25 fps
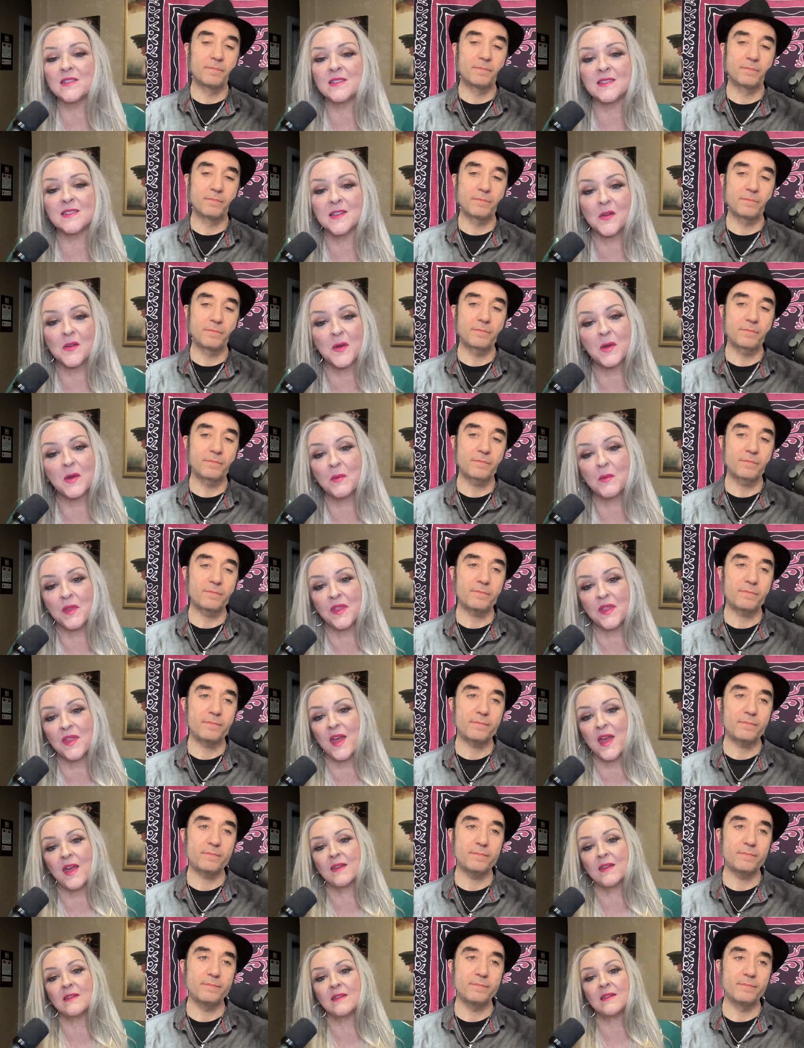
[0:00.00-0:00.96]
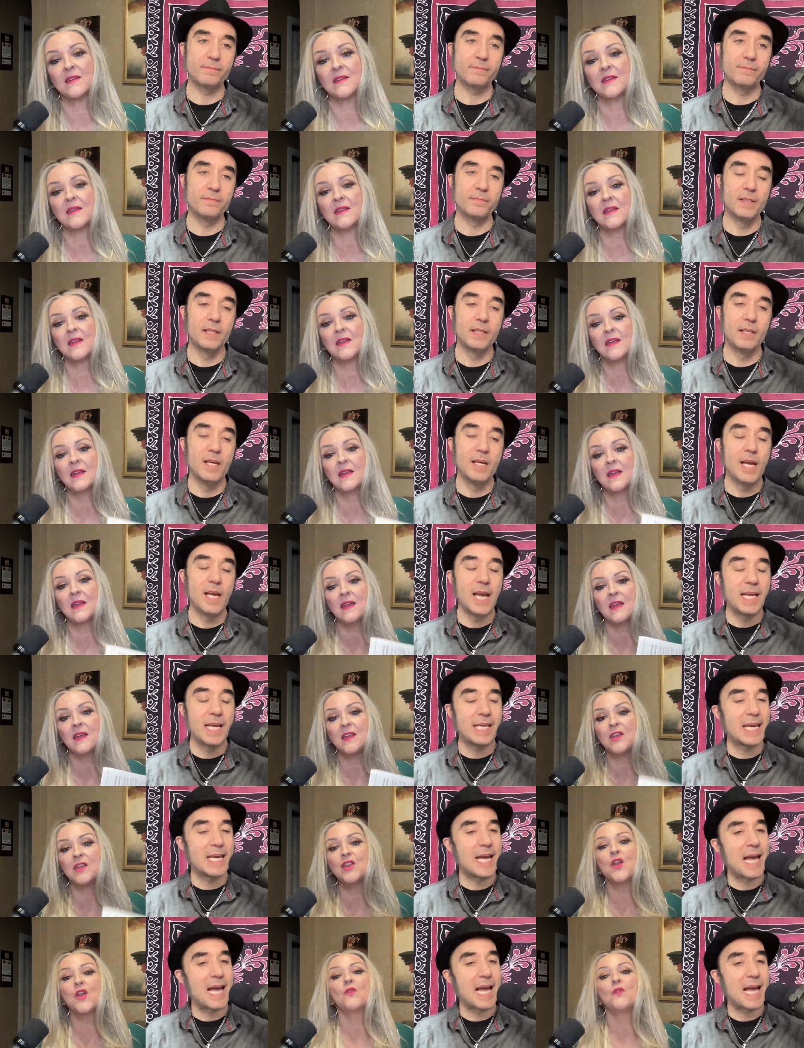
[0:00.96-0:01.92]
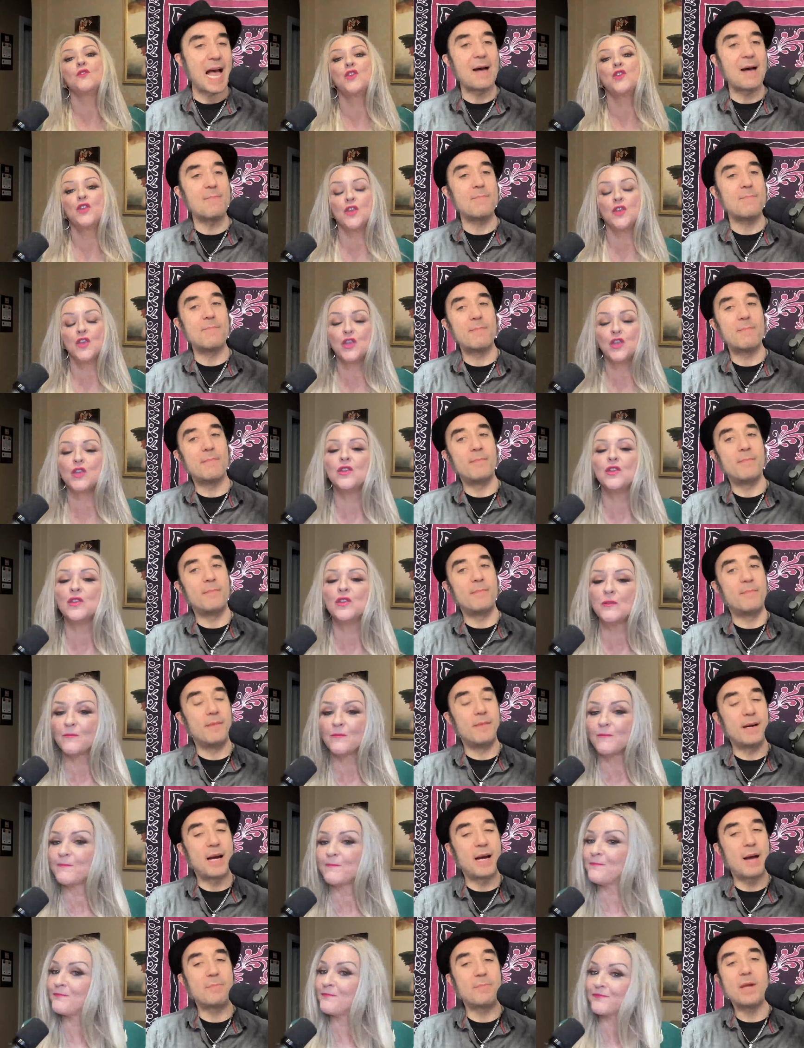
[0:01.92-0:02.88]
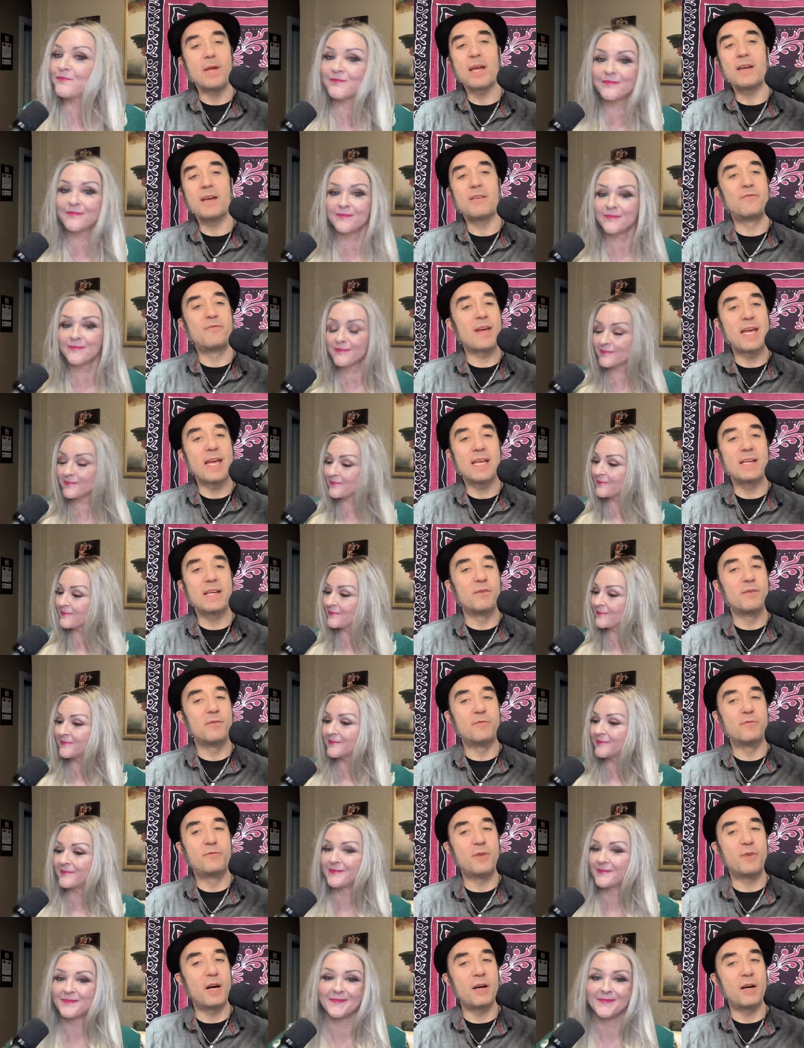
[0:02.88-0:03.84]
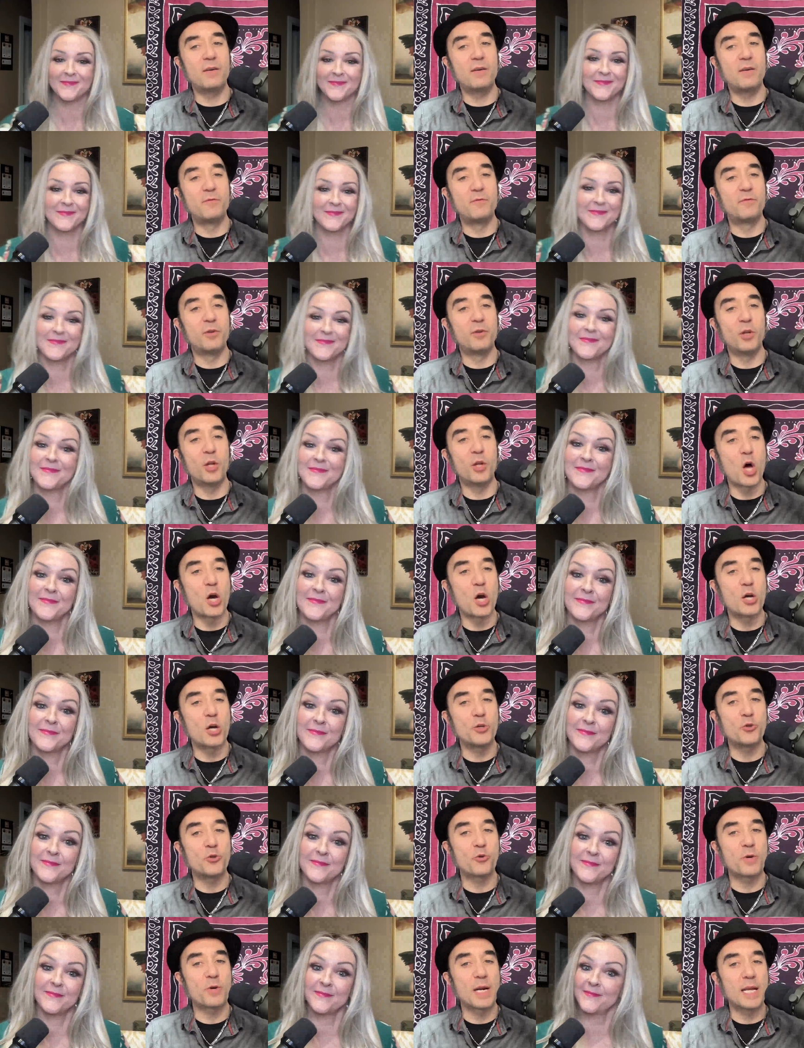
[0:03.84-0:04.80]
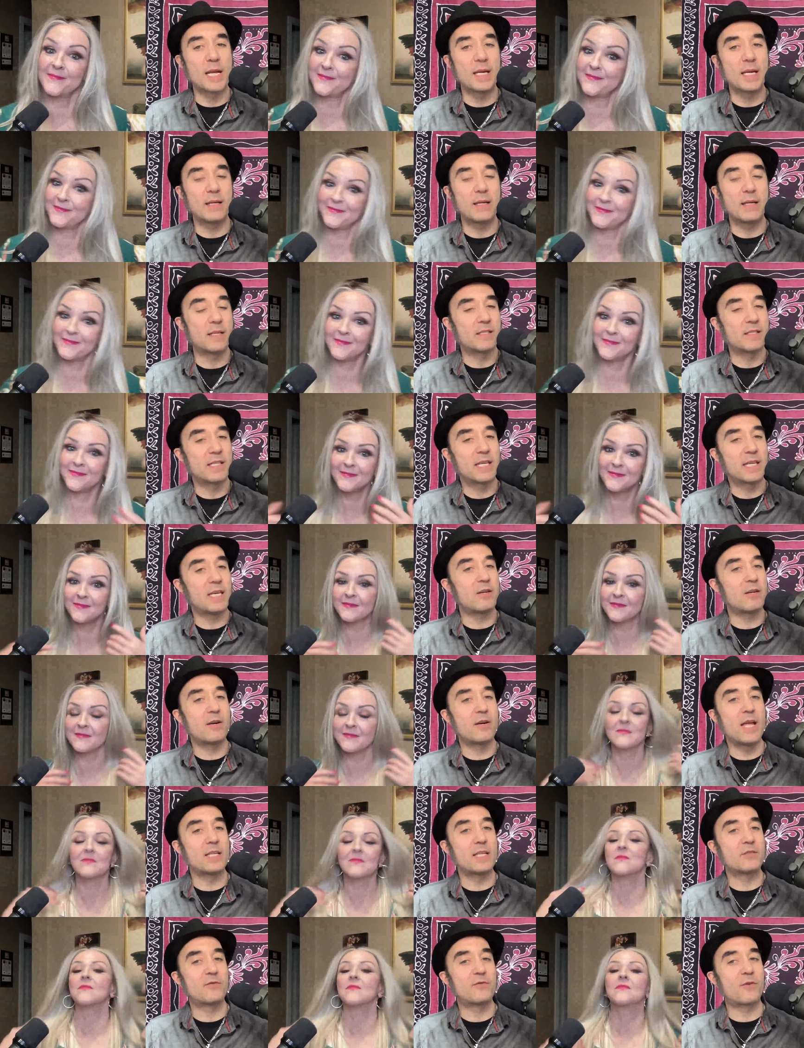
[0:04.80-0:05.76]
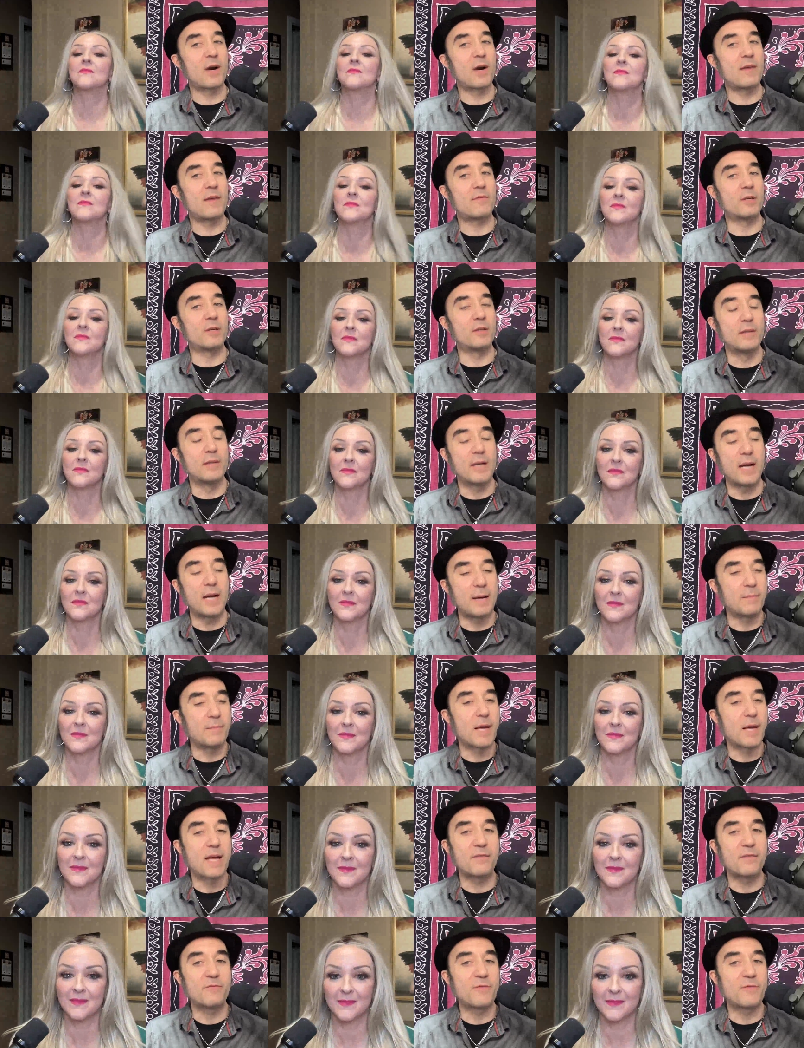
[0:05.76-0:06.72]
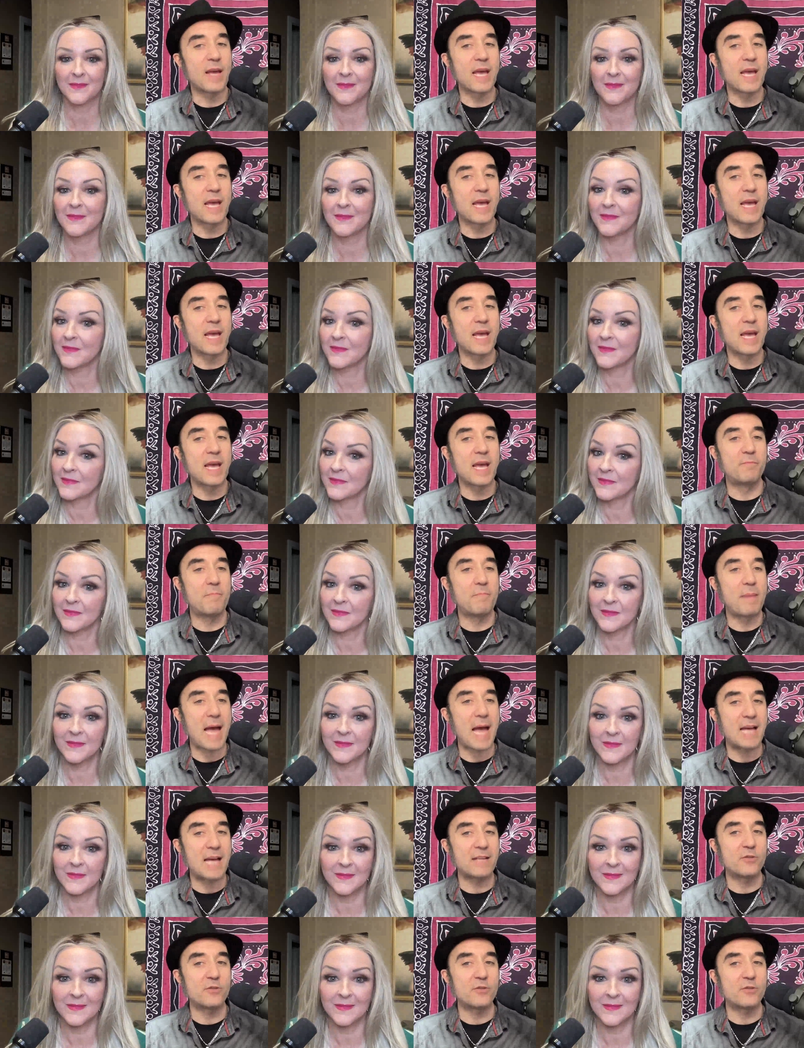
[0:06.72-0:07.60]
Speaker 1: disagree with that.
Speaker 2: Yeah, you know, I'm I'm not a fan of of laundering because the internet's forever. I'm not a fan of